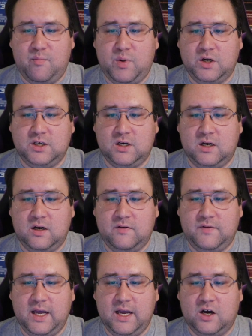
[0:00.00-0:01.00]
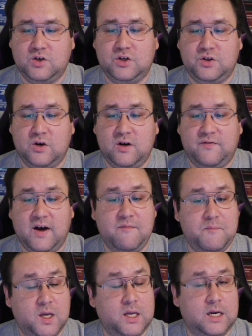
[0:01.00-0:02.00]
a budget of
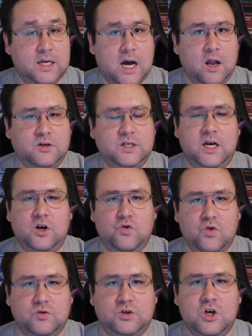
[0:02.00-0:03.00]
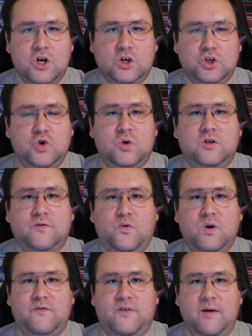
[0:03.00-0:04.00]
$135 million and grossed
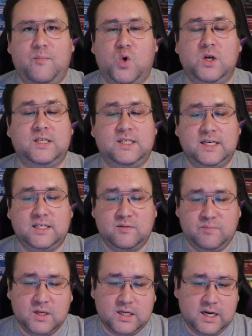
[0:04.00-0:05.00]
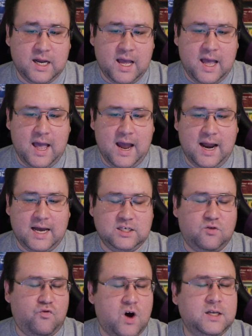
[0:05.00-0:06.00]
$245.6 million, and has
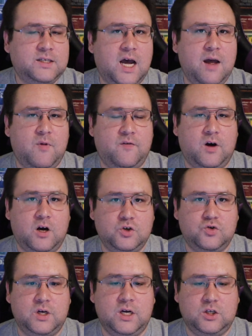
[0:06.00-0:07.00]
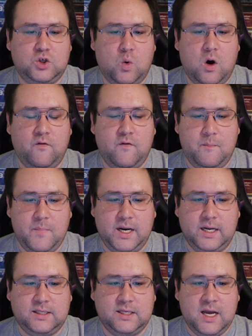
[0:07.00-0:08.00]
a runtime of 112
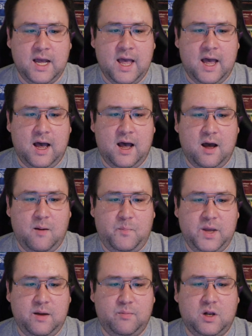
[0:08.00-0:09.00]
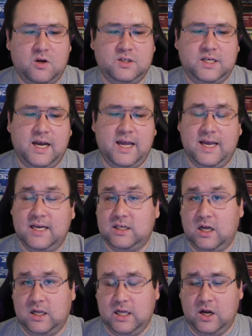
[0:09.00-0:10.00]
minutes. Pete Plozek is
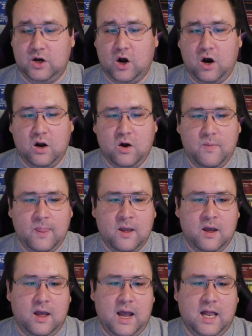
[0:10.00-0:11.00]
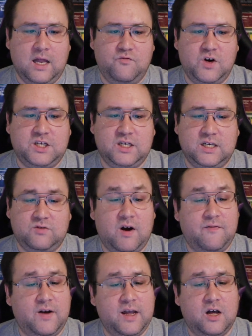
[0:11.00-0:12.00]
Leonardo, Alan Ritchson is
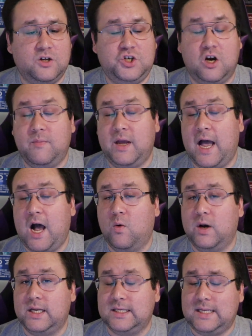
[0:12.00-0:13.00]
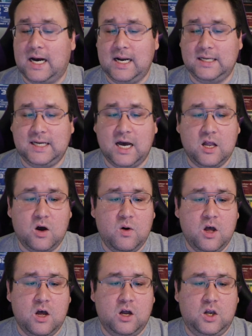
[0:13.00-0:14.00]
Raphael, Jeremy Howard is Donatello,
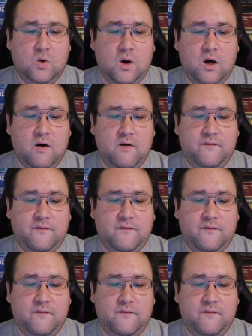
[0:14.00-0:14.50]
Noel